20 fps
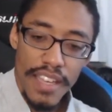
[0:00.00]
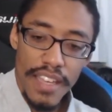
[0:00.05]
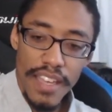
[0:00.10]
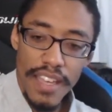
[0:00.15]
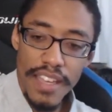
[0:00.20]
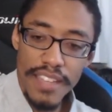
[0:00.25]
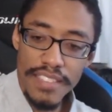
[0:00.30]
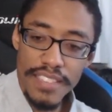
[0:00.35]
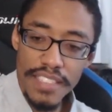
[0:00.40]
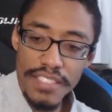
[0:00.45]

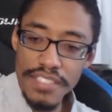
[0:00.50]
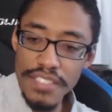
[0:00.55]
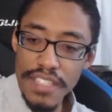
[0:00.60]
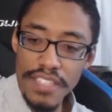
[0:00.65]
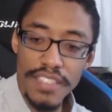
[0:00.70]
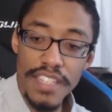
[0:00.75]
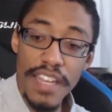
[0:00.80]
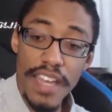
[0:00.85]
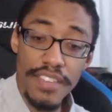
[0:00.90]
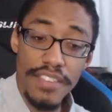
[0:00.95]

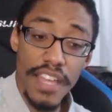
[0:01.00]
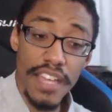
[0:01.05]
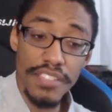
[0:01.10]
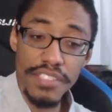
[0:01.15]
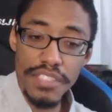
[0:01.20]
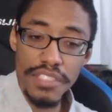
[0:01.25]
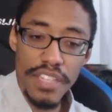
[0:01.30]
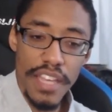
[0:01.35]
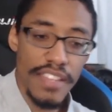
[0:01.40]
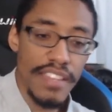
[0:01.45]

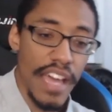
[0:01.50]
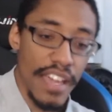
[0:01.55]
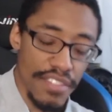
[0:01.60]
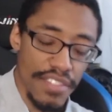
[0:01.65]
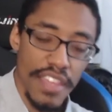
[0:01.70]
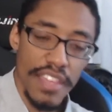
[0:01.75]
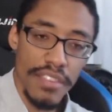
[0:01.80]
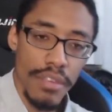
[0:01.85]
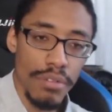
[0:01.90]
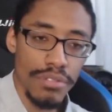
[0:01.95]
I
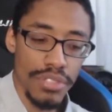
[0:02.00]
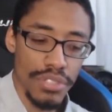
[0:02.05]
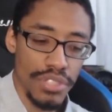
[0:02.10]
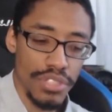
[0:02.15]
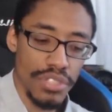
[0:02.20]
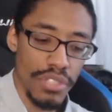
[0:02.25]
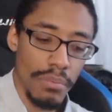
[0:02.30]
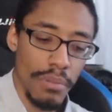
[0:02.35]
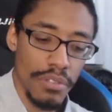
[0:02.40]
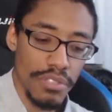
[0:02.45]
think those are
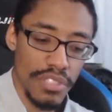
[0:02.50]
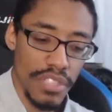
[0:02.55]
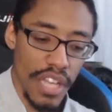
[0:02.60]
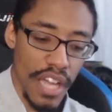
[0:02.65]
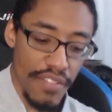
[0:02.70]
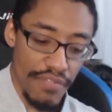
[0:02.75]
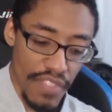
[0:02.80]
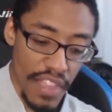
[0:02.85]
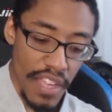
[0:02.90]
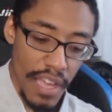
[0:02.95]
just the most.
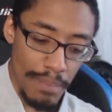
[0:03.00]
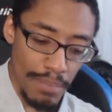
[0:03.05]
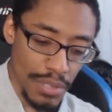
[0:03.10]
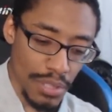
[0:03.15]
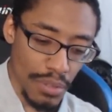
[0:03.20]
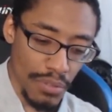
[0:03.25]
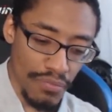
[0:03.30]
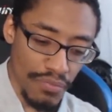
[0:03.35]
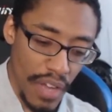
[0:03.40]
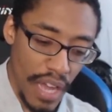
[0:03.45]
I think
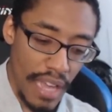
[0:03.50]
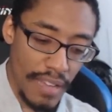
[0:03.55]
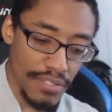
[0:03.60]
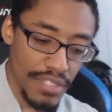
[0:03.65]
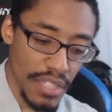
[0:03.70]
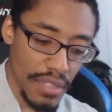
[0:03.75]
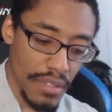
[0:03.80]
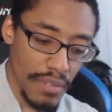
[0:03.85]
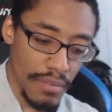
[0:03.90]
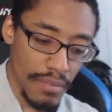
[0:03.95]
episode
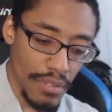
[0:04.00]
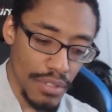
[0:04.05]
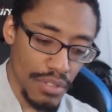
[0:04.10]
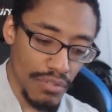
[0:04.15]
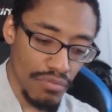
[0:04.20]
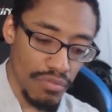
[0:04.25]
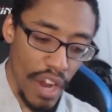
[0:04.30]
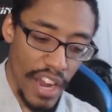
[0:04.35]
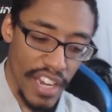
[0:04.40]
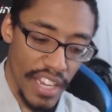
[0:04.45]
5's
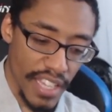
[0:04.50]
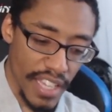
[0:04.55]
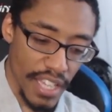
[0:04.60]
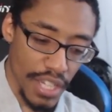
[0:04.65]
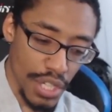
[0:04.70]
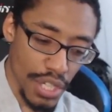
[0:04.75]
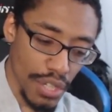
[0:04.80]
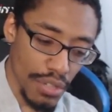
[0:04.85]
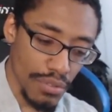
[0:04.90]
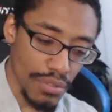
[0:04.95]
writing
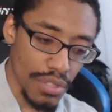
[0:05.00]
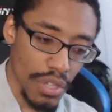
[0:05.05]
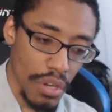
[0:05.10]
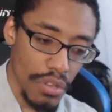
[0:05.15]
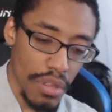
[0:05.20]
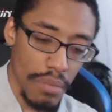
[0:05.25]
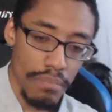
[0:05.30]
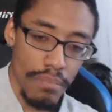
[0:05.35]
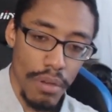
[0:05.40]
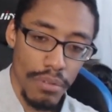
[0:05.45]
issues are
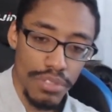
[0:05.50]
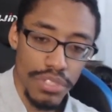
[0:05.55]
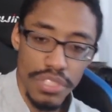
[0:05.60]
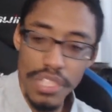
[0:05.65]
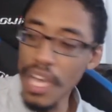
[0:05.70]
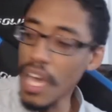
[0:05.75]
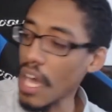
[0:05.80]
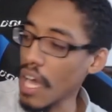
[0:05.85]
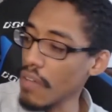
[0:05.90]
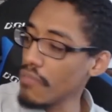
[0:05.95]
the
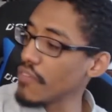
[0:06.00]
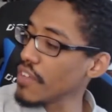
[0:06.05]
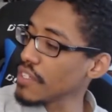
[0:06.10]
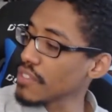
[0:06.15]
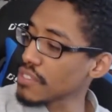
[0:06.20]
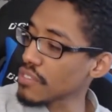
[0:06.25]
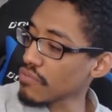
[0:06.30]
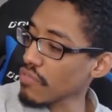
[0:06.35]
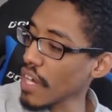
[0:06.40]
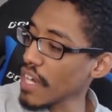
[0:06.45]
most
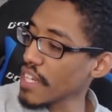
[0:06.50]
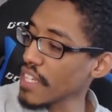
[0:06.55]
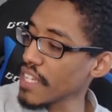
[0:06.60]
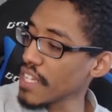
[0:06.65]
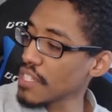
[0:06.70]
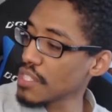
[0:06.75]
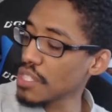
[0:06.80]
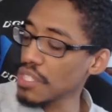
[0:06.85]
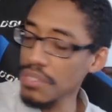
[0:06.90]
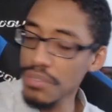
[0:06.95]
obvious writing
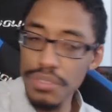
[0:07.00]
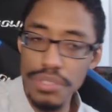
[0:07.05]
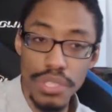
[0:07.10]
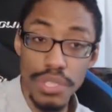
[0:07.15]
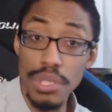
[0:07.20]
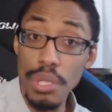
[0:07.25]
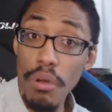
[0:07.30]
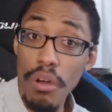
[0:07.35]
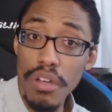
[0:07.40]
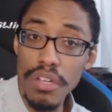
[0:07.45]
issues to
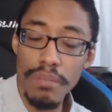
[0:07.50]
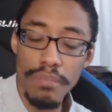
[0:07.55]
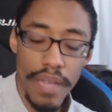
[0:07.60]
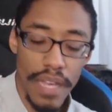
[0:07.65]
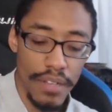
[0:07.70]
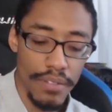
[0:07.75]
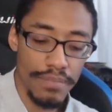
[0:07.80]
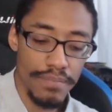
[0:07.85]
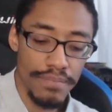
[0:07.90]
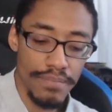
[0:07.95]
talk
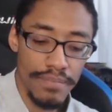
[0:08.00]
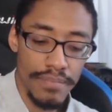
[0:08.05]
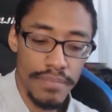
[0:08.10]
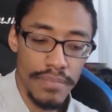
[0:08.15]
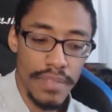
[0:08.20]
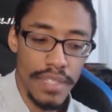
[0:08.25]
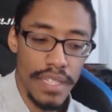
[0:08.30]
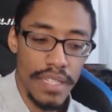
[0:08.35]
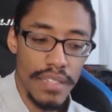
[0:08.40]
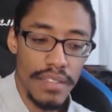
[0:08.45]
about.
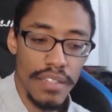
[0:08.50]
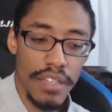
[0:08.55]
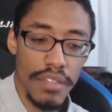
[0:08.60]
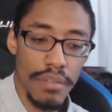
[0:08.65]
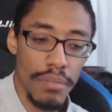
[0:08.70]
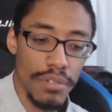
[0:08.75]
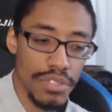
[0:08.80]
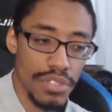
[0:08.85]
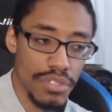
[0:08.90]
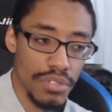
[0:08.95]
They're the
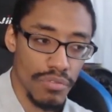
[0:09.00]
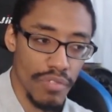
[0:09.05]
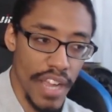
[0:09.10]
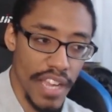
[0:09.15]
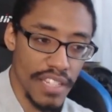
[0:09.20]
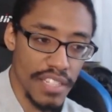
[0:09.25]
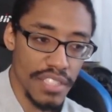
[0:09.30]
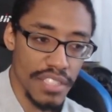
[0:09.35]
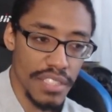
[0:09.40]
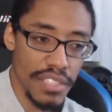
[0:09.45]
most
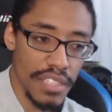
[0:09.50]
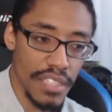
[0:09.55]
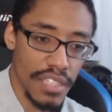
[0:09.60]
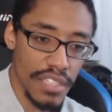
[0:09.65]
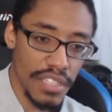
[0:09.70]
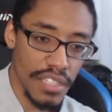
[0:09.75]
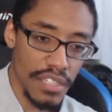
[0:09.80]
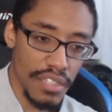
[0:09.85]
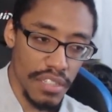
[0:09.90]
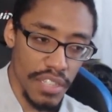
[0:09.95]
direct,
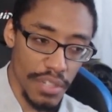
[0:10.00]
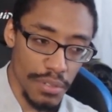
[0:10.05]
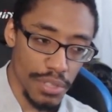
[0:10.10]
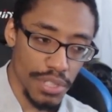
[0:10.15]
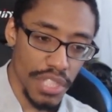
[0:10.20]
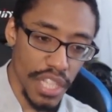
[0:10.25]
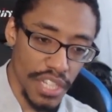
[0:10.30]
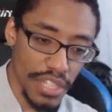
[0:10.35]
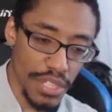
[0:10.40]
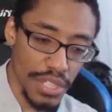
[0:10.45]
the
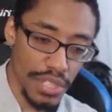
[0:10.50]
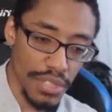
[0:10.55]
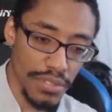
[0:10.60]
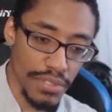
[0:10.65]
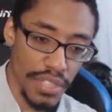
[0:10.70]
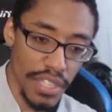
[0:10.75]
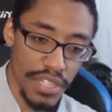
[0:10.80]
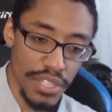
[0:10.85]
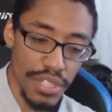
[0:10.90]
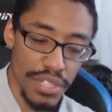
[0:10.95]
clearest
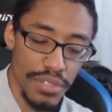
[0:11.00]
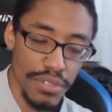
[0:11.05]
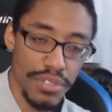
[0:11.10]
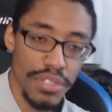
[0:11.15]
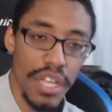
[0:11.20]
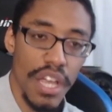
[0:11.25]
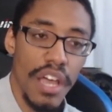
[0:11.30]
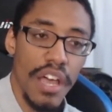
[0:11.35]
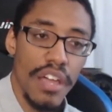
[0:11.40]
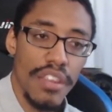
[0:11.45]

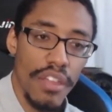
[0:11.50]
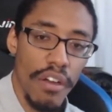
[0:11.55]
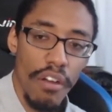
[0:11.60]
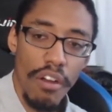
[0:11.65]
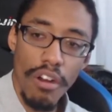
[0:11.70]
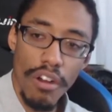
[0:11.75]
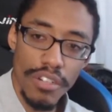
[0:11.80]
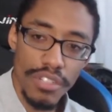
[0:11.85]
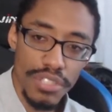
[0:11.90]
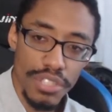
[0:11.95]
issues, the
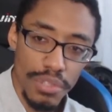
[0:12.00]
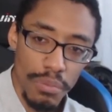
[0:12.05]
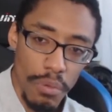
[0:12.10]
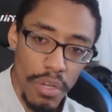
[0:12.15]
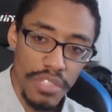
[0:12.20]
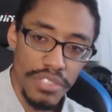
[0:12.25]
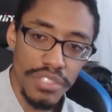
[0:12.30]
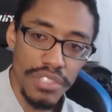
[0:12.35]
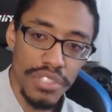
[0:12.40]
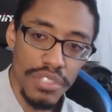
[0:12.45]
hardest
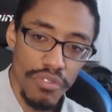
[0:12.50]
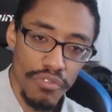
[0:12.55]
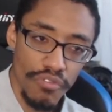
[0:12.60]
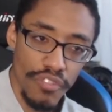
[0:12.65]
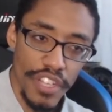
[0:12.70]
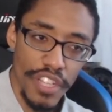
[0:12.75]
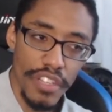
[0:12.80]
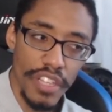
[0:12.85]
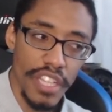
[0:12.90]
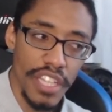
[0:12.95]
ones to
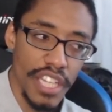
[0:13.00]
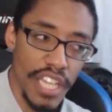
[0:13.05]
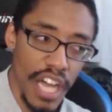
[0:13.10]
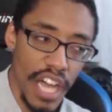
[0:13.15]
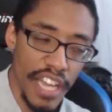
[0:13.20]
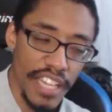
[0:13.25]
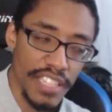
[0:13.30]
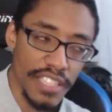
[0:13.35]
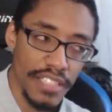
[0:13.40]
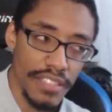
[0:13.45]
really
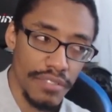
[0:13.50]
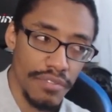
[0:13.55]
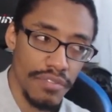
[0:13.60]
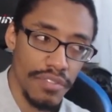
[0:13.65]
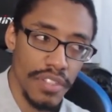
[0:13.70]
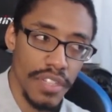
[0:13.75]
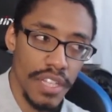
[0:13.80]
kind of